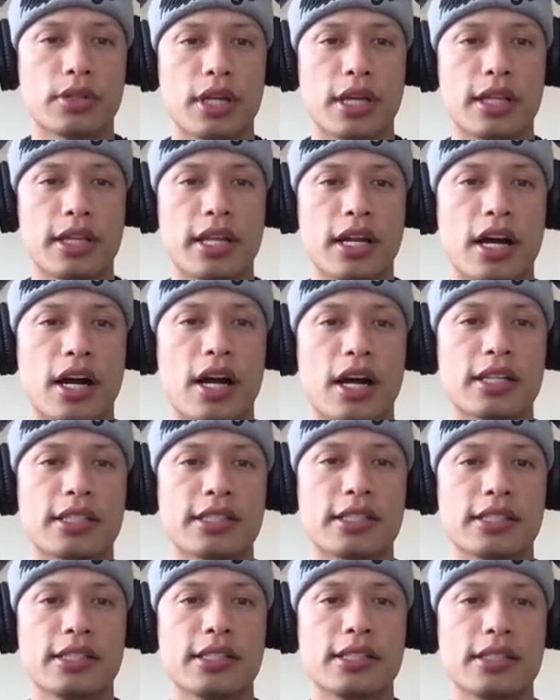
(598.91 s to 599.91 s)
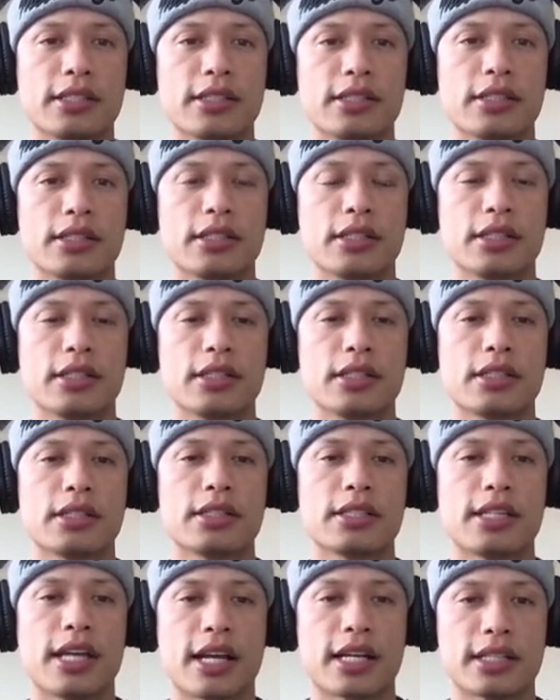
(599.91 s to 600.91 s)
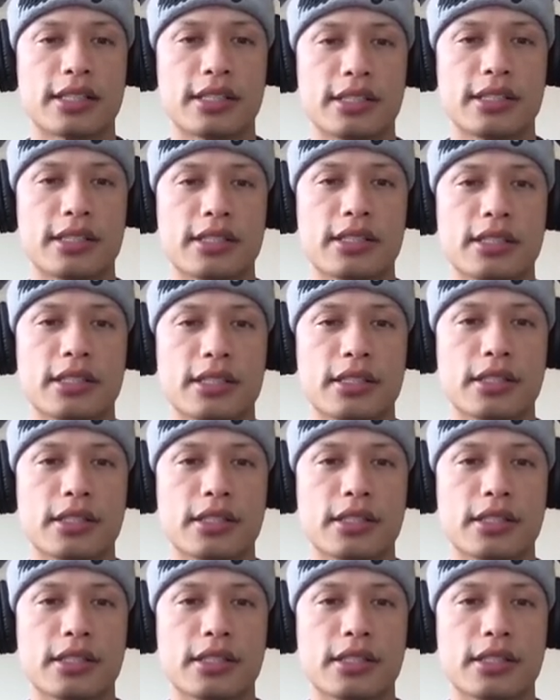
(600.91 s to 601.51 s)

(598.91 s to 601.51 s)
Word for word: and then Austin, Texas.